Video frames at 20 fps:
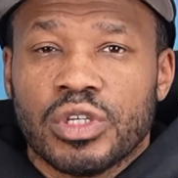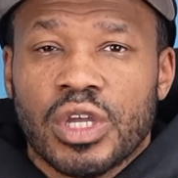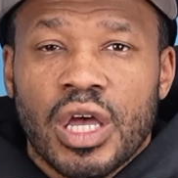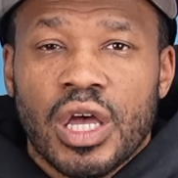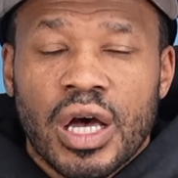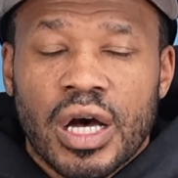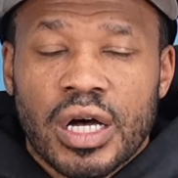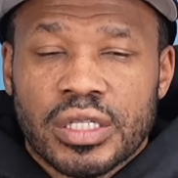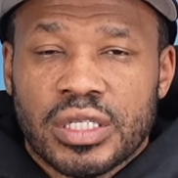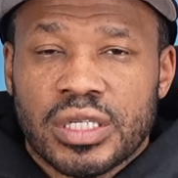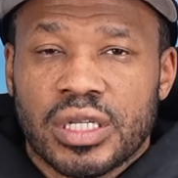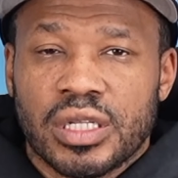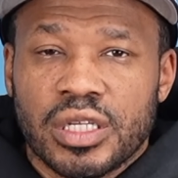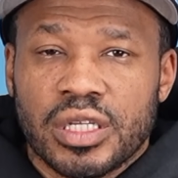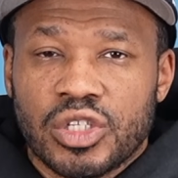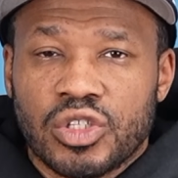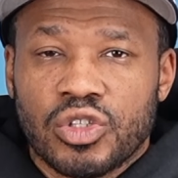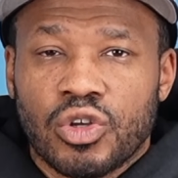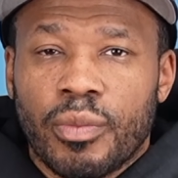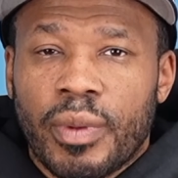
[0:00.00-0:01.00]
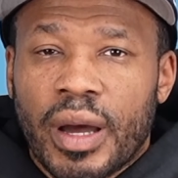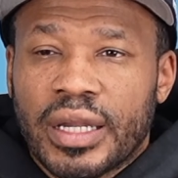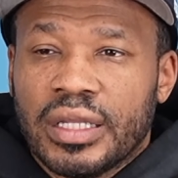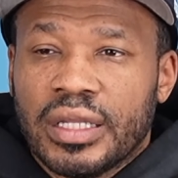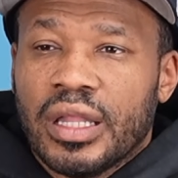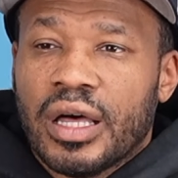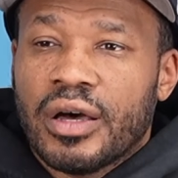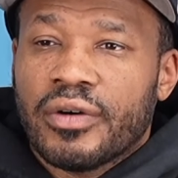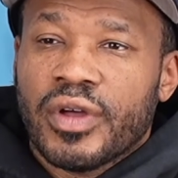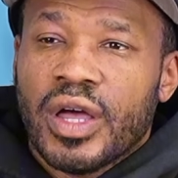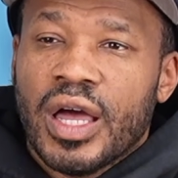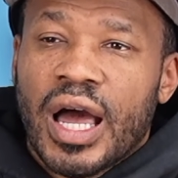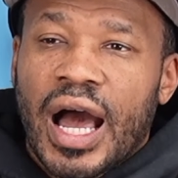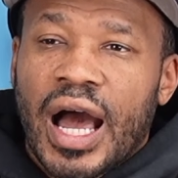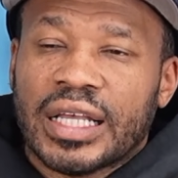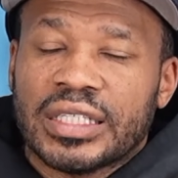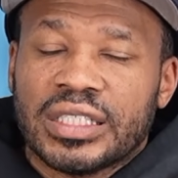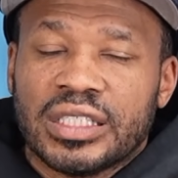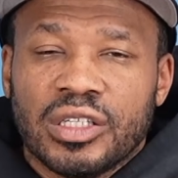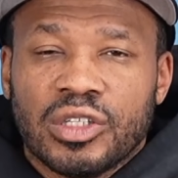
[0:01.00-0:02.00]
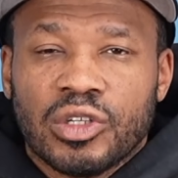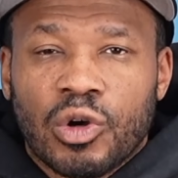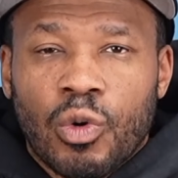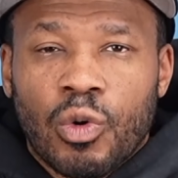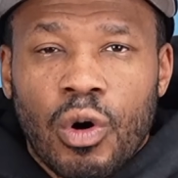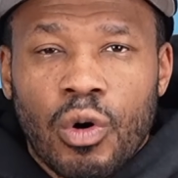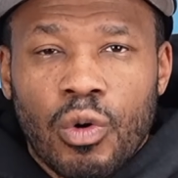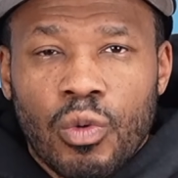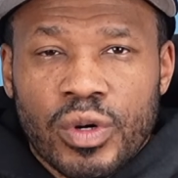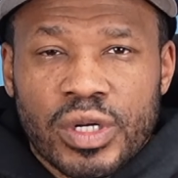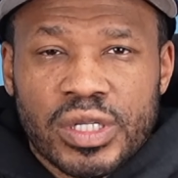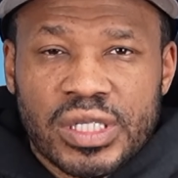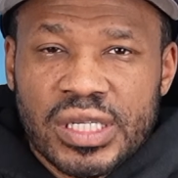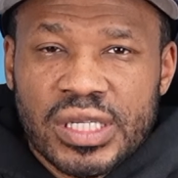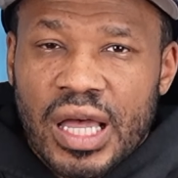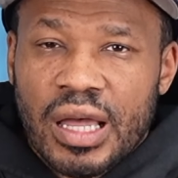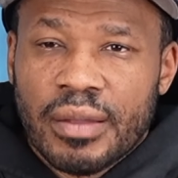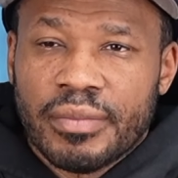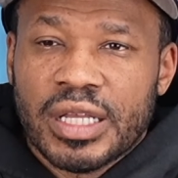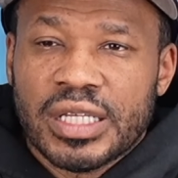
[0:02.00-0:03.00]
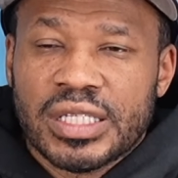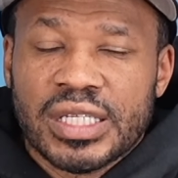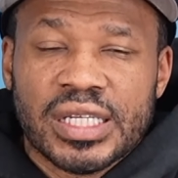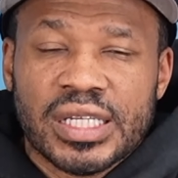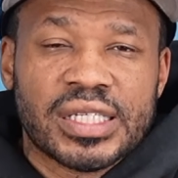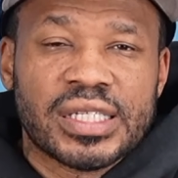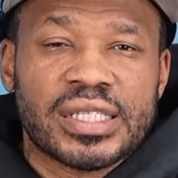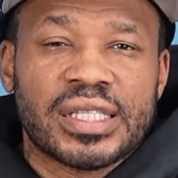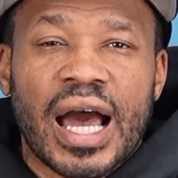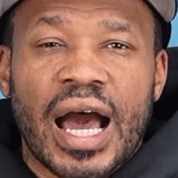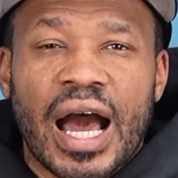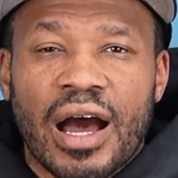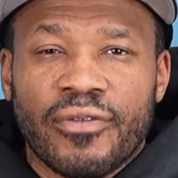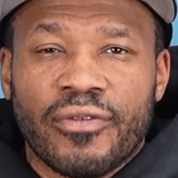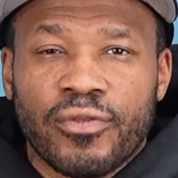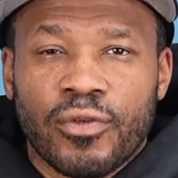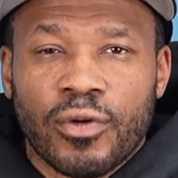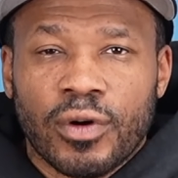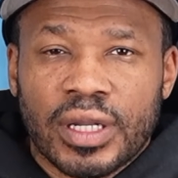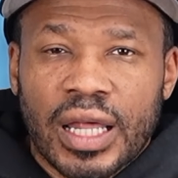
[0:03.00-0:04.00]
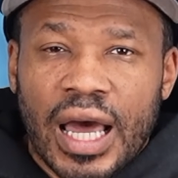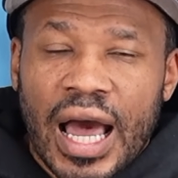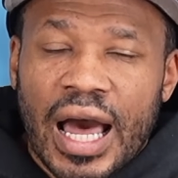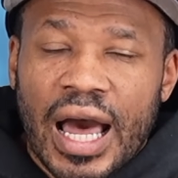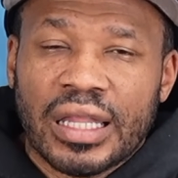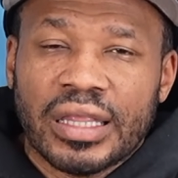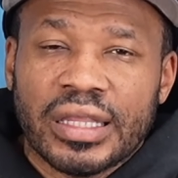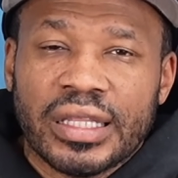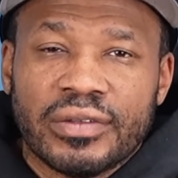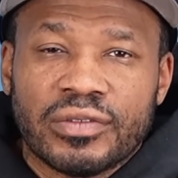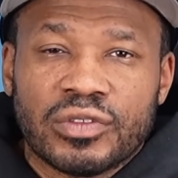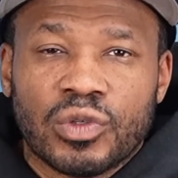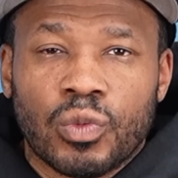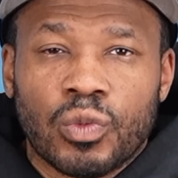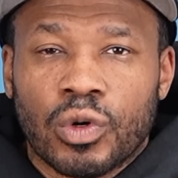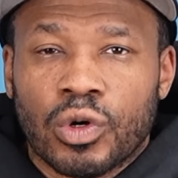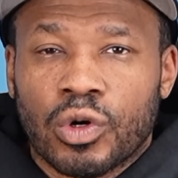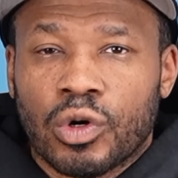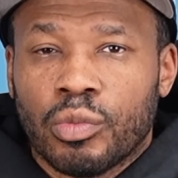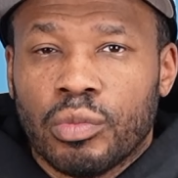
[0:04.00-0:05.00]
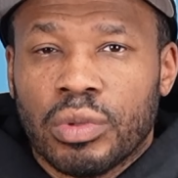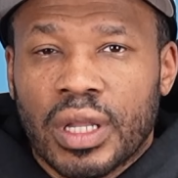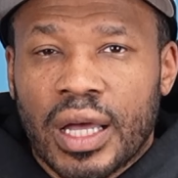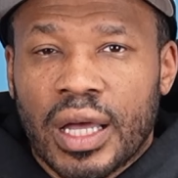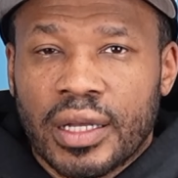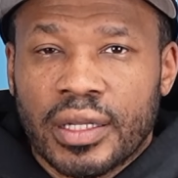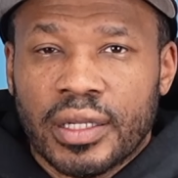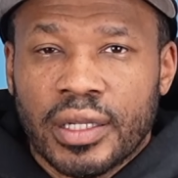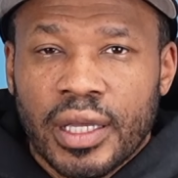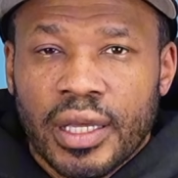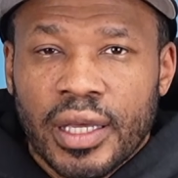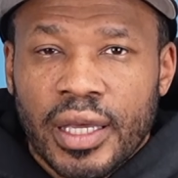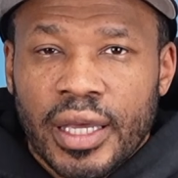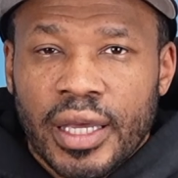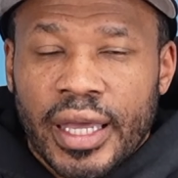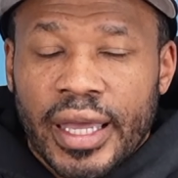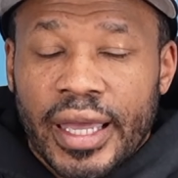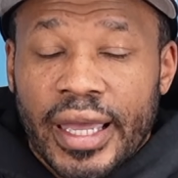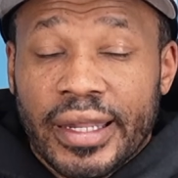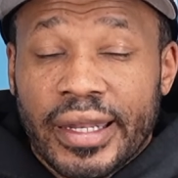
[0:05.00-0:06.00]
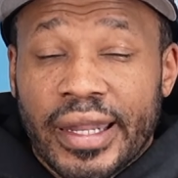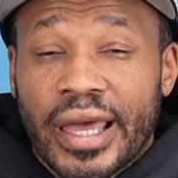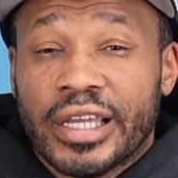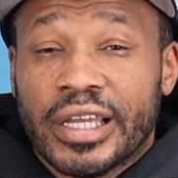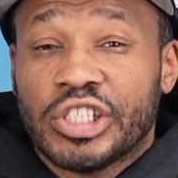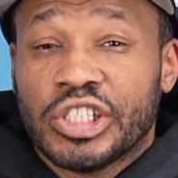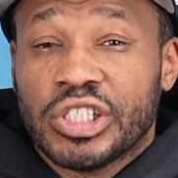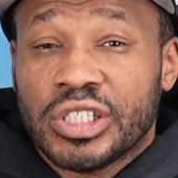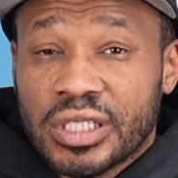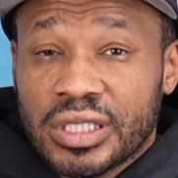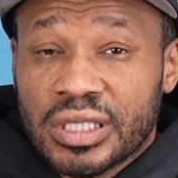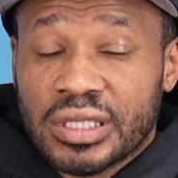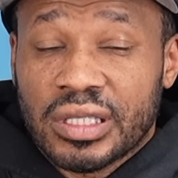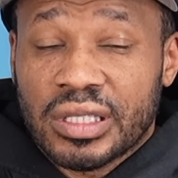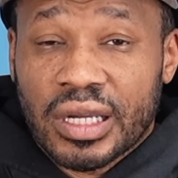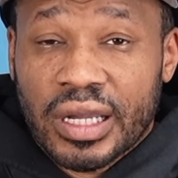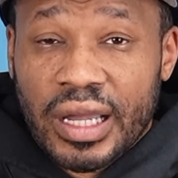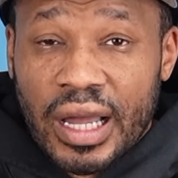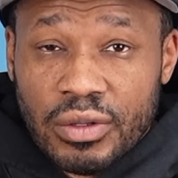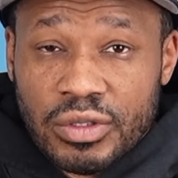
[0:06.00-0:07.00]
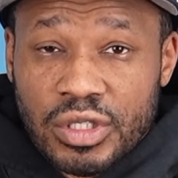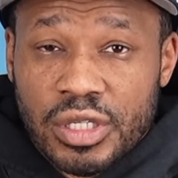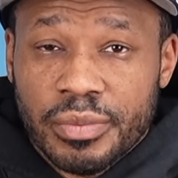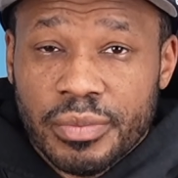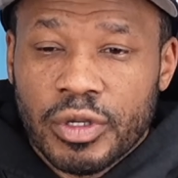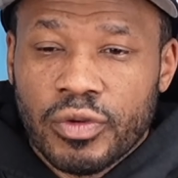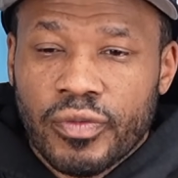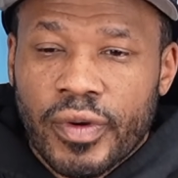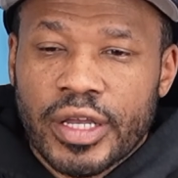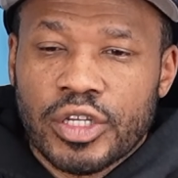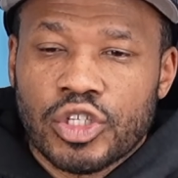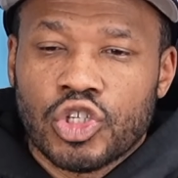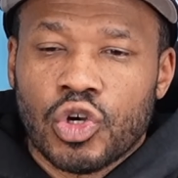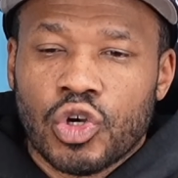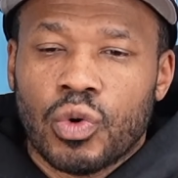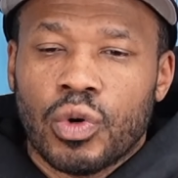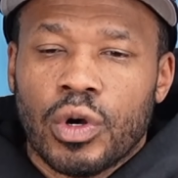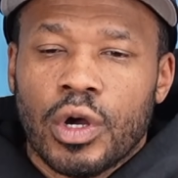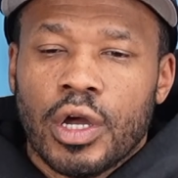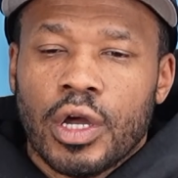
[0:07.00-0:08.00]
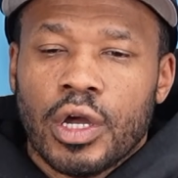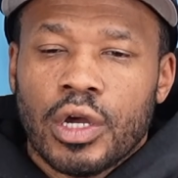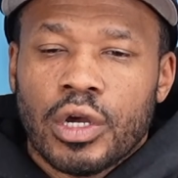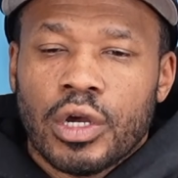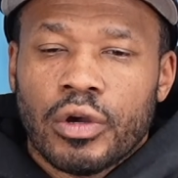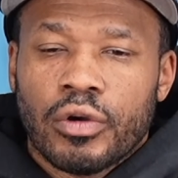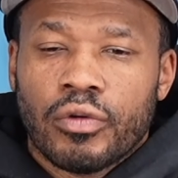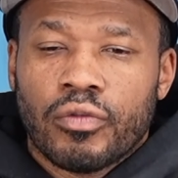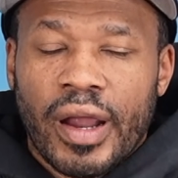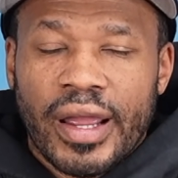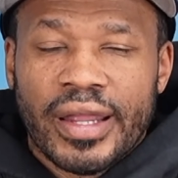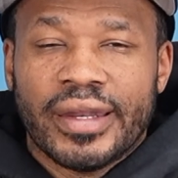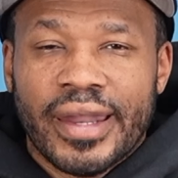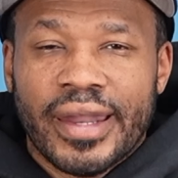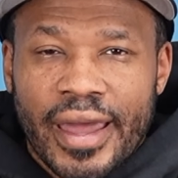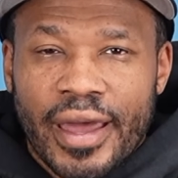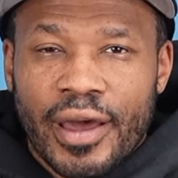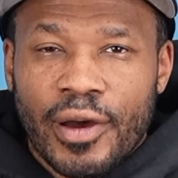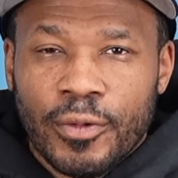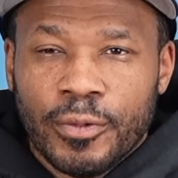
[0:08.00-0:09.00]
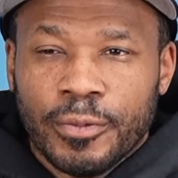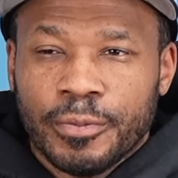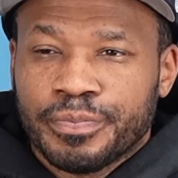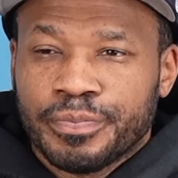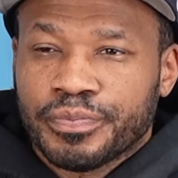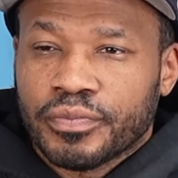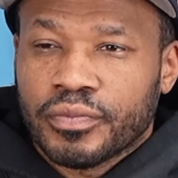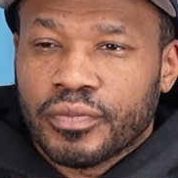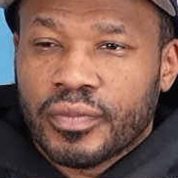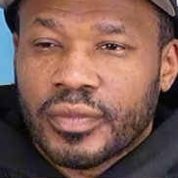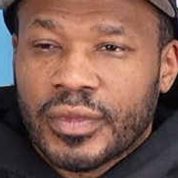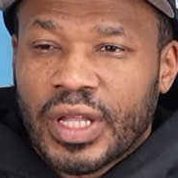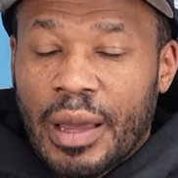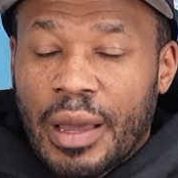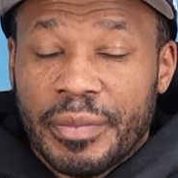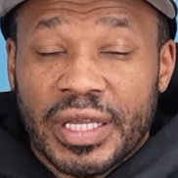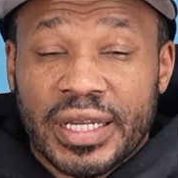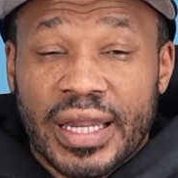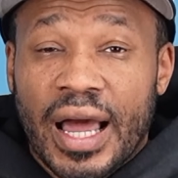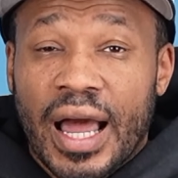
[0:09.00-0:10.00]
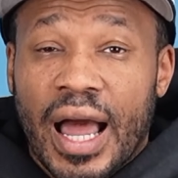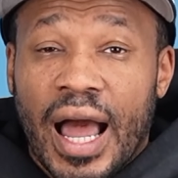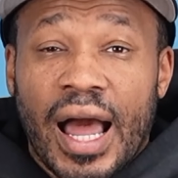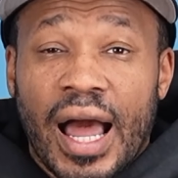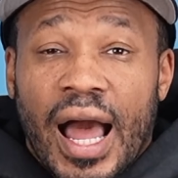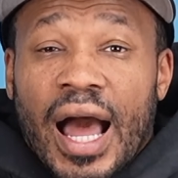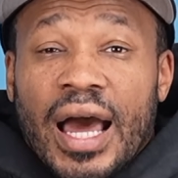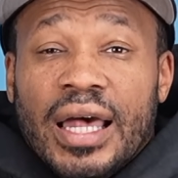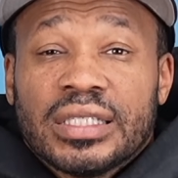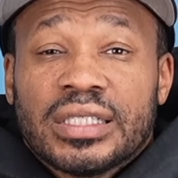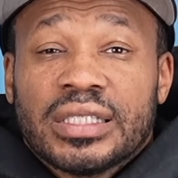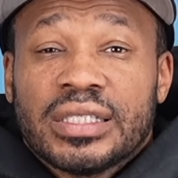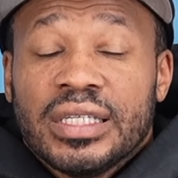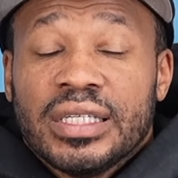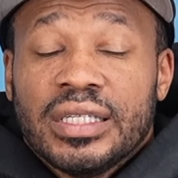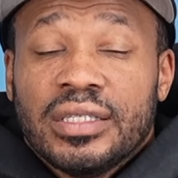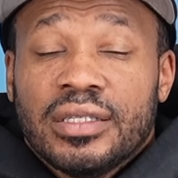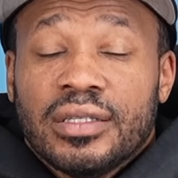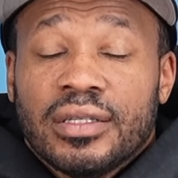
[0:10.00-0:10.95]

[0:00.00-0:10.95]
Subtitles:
until there's nobody left. I seen a quote one time that says, an eye for an eye leaves the world blind. And that shit stuck out to me, right? So right now, I mean, I honestly,